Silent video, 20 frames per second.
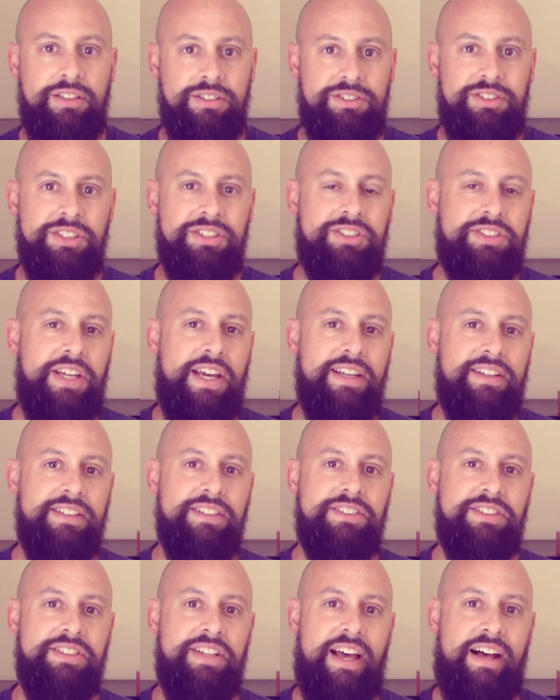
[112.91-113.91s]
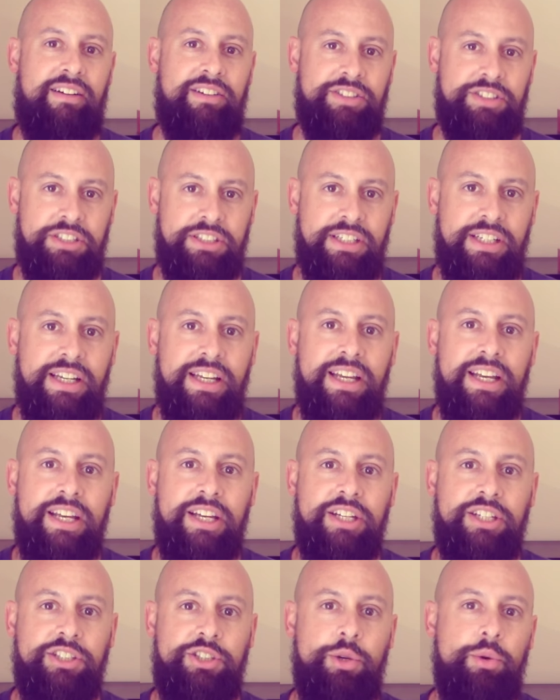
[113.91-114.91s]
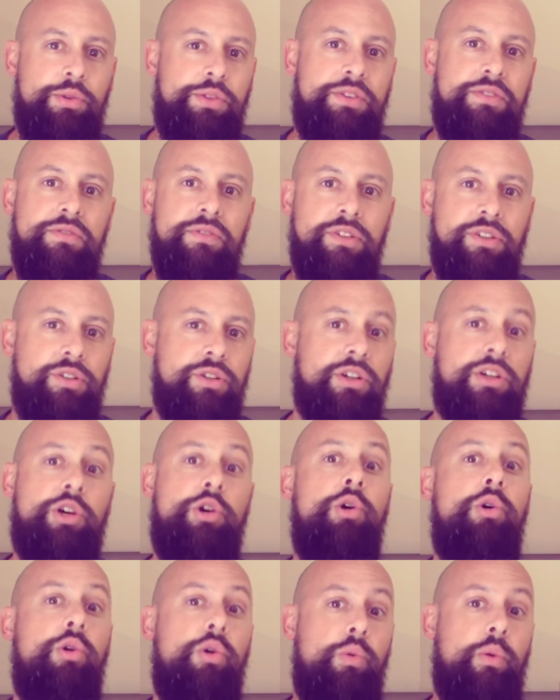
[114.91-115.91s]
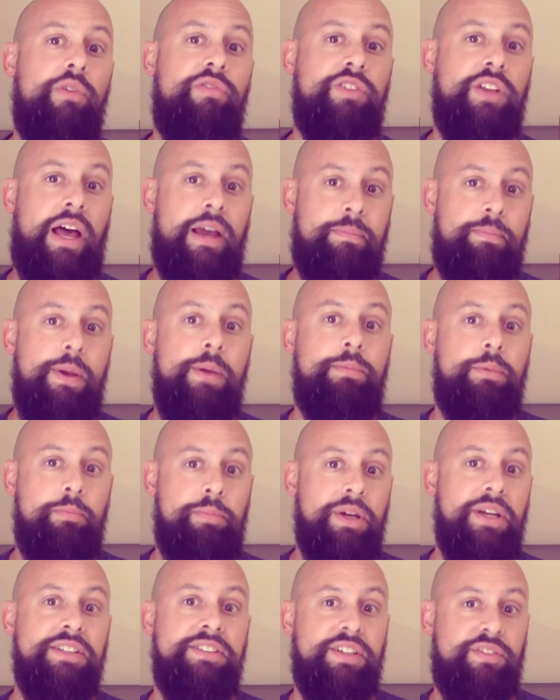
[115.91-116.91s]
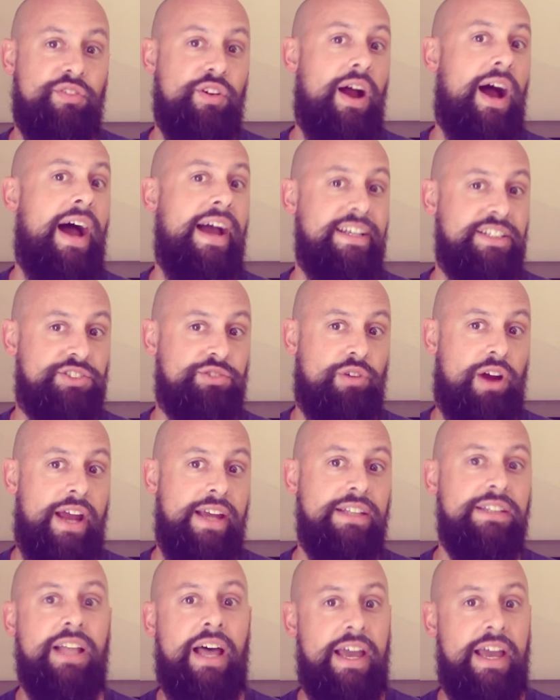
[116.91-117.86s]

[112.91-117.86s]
Just take this analogy. You're cool with like people being different heights, right?